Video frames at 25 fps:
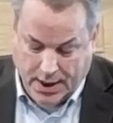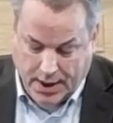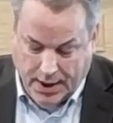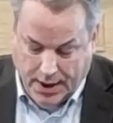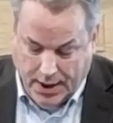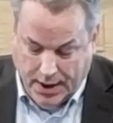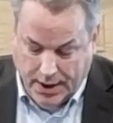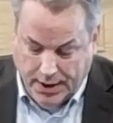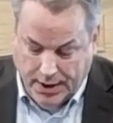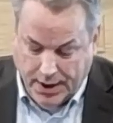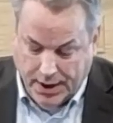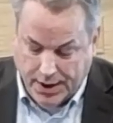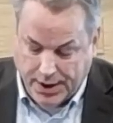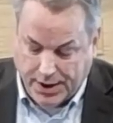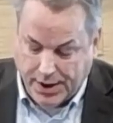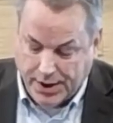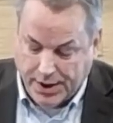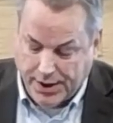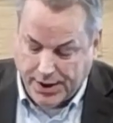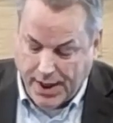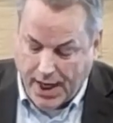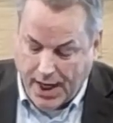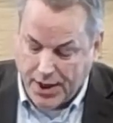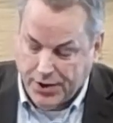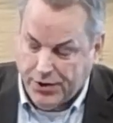"In this
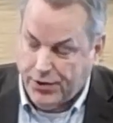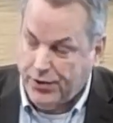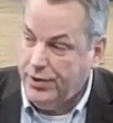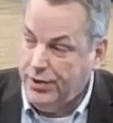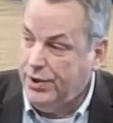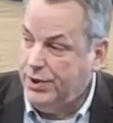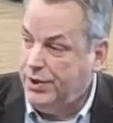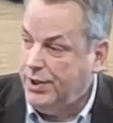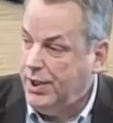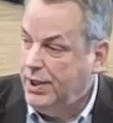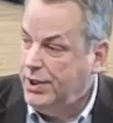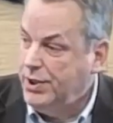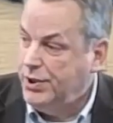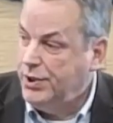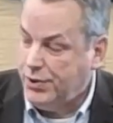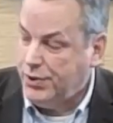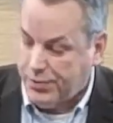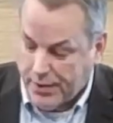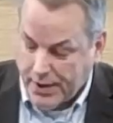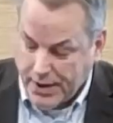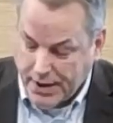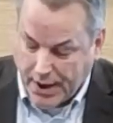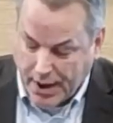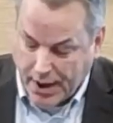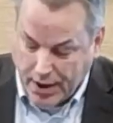disastrous and
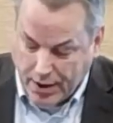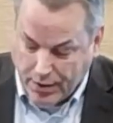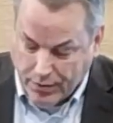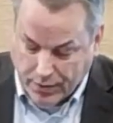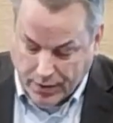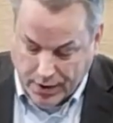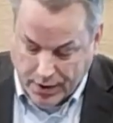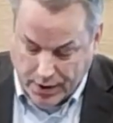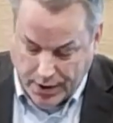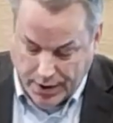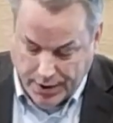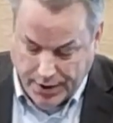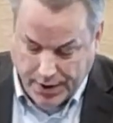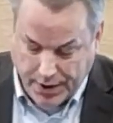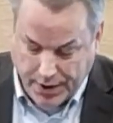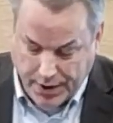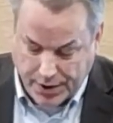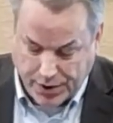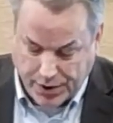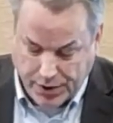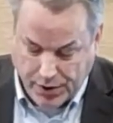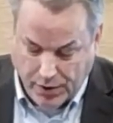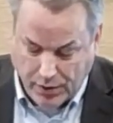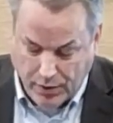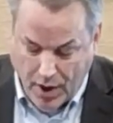shrinking world, it
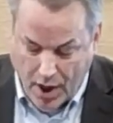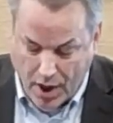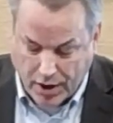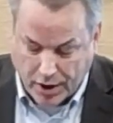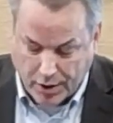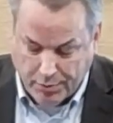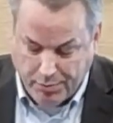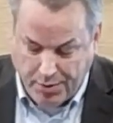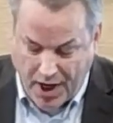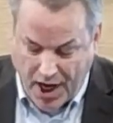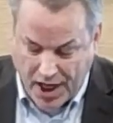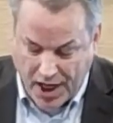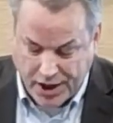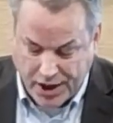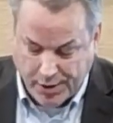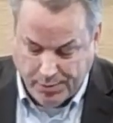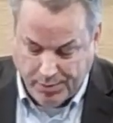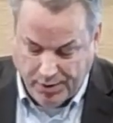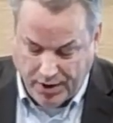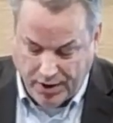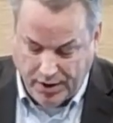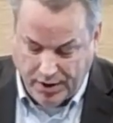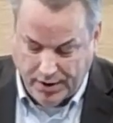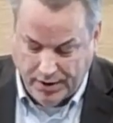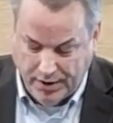is no longer
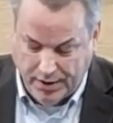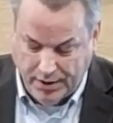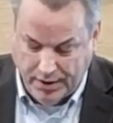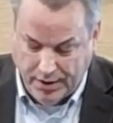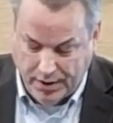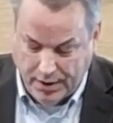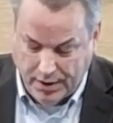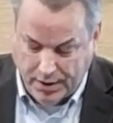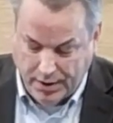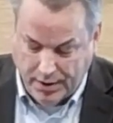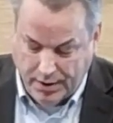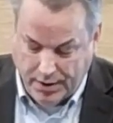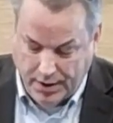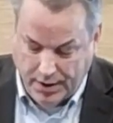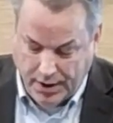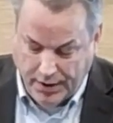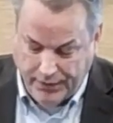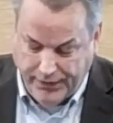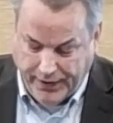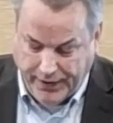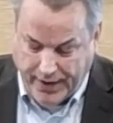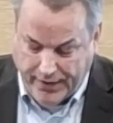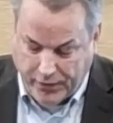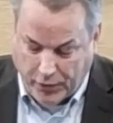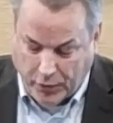possible, if
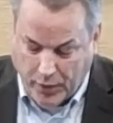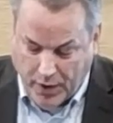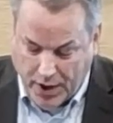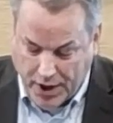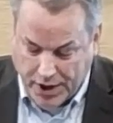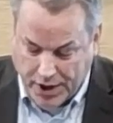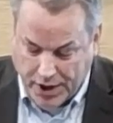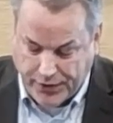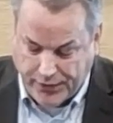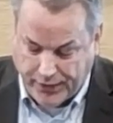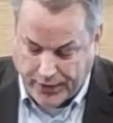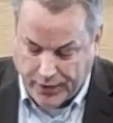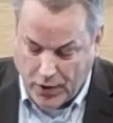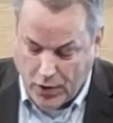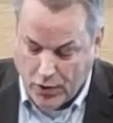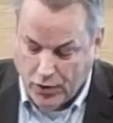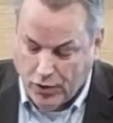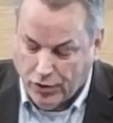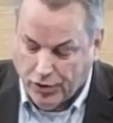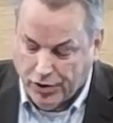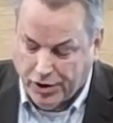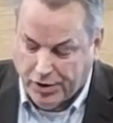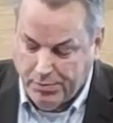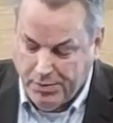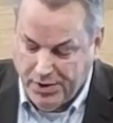it ever was, for
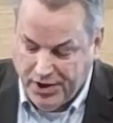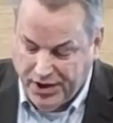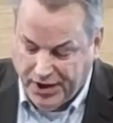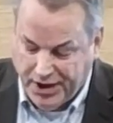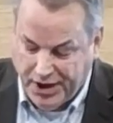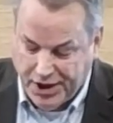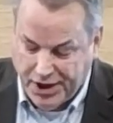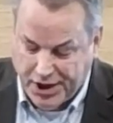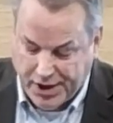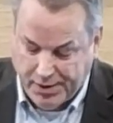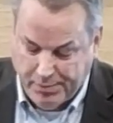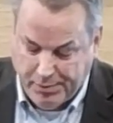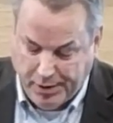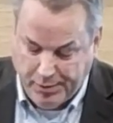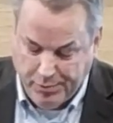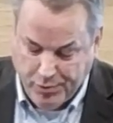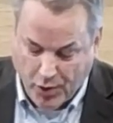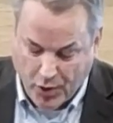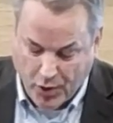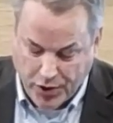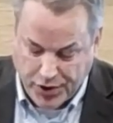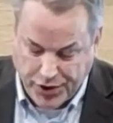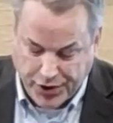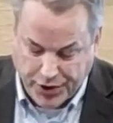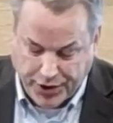local communities to be
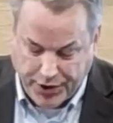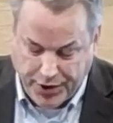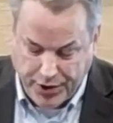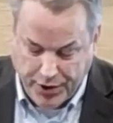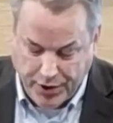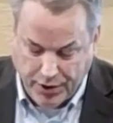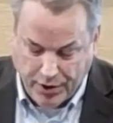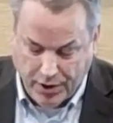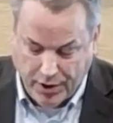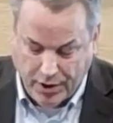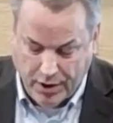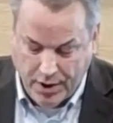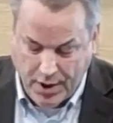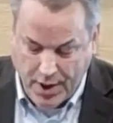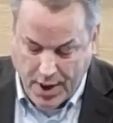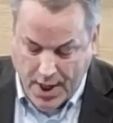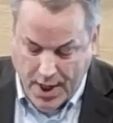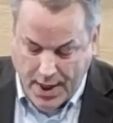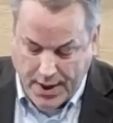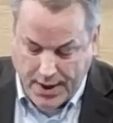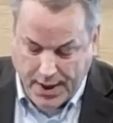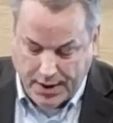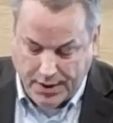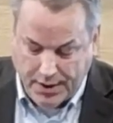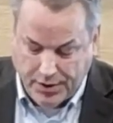more secure
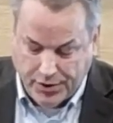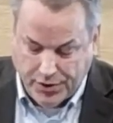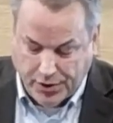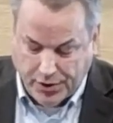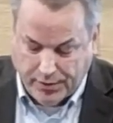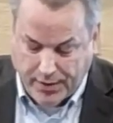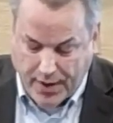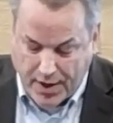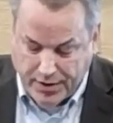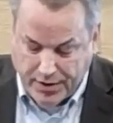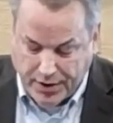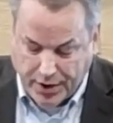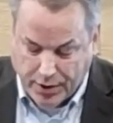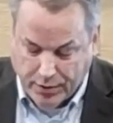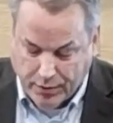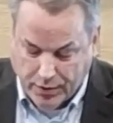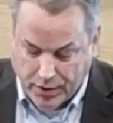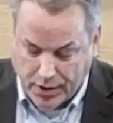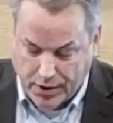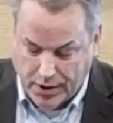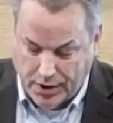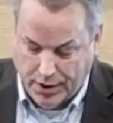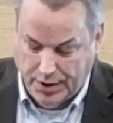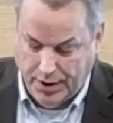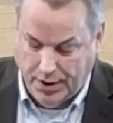than the surrounding
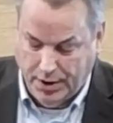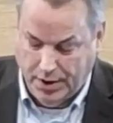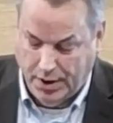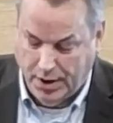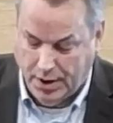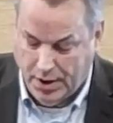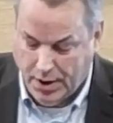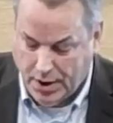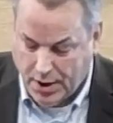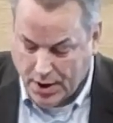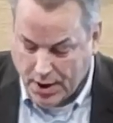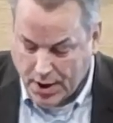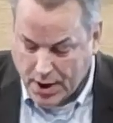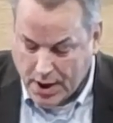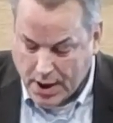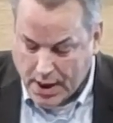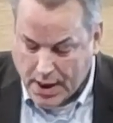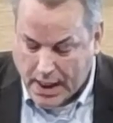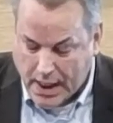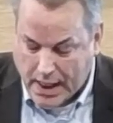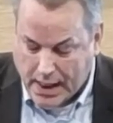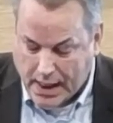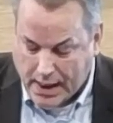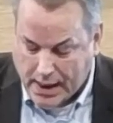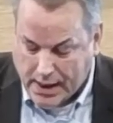world.
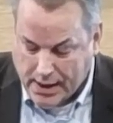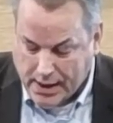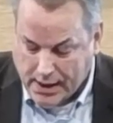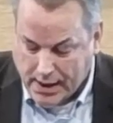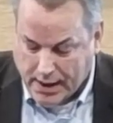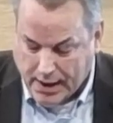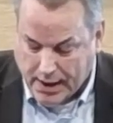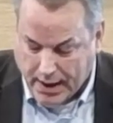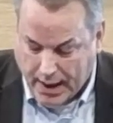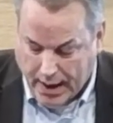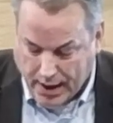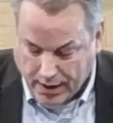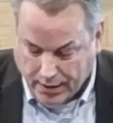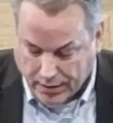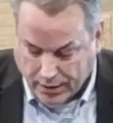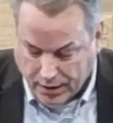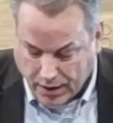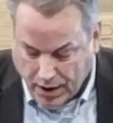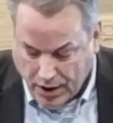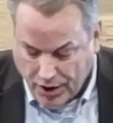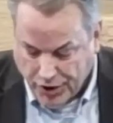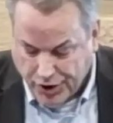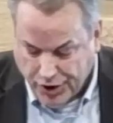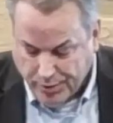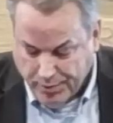Our
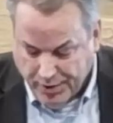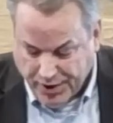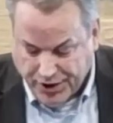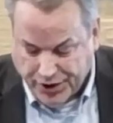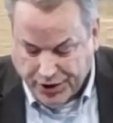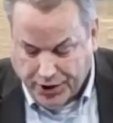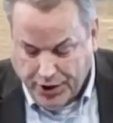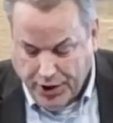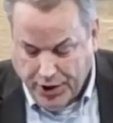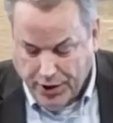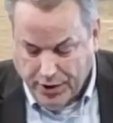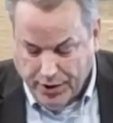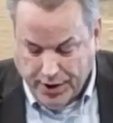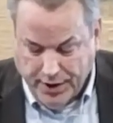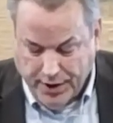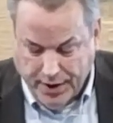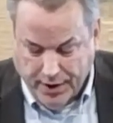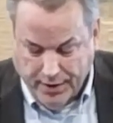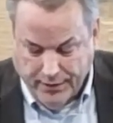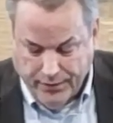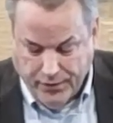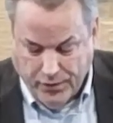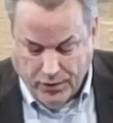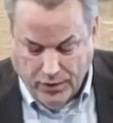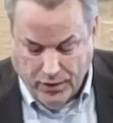ultimate security,
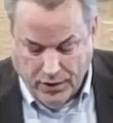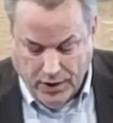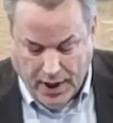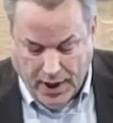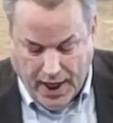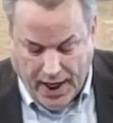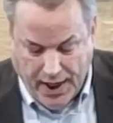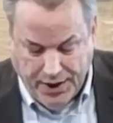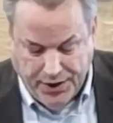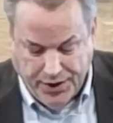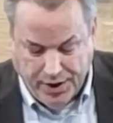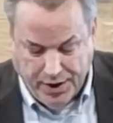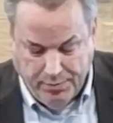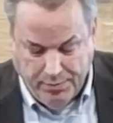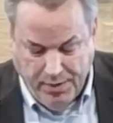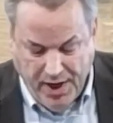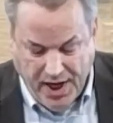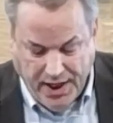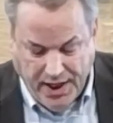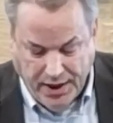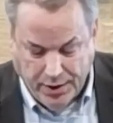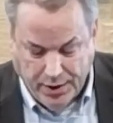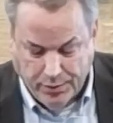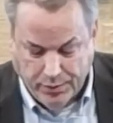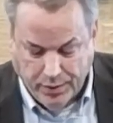therefore, lies in
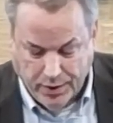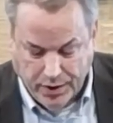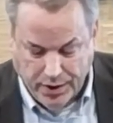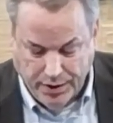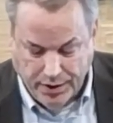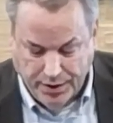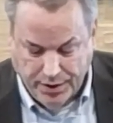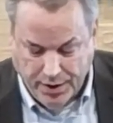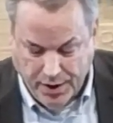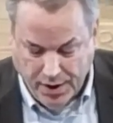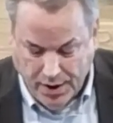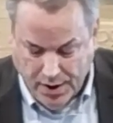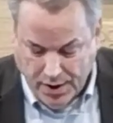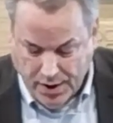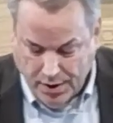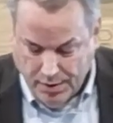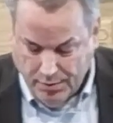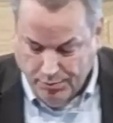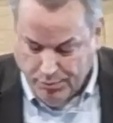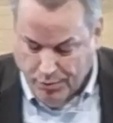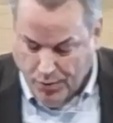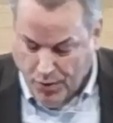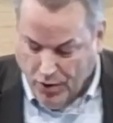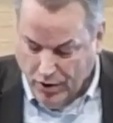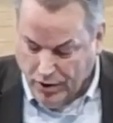making the world
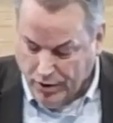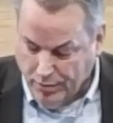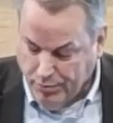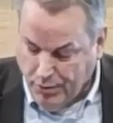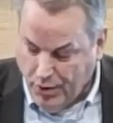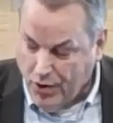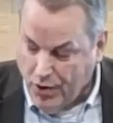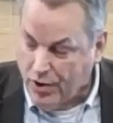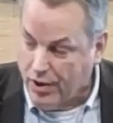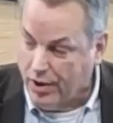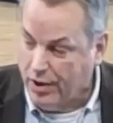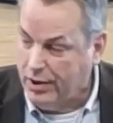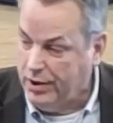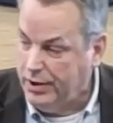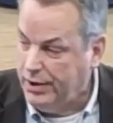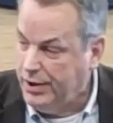more and more